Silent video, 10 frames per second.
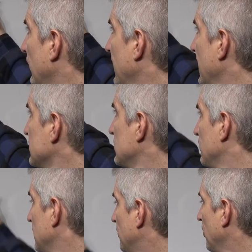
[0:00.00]
on that
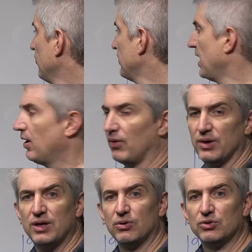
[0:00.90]
XMP
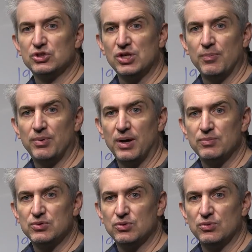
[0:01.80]
profile, it'll jump
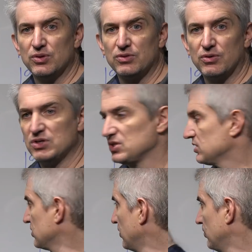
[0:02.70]
up to the
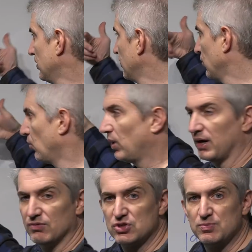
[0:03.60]
3600 or
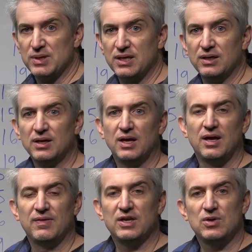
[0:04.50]
whatever speed
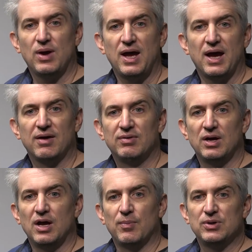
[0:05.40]
that you have.
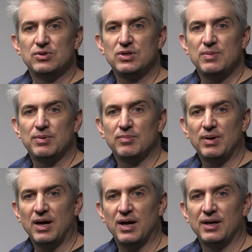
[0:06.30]
But do keep in
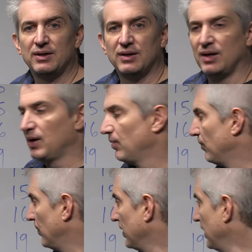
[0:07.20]
mind,
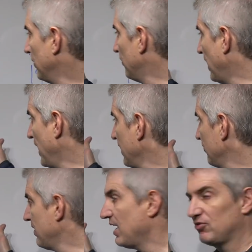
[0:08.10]
again, buying
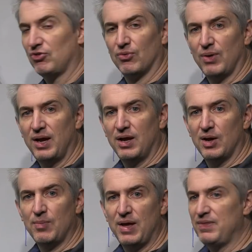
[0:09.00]
faster
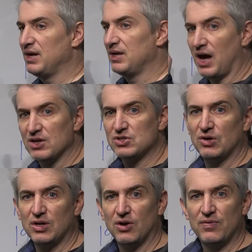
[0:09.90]
RAM and then not
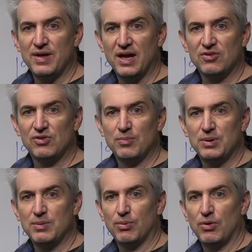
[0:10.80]
turning on the
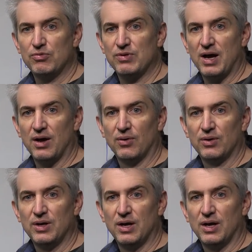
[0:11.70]
XMP profile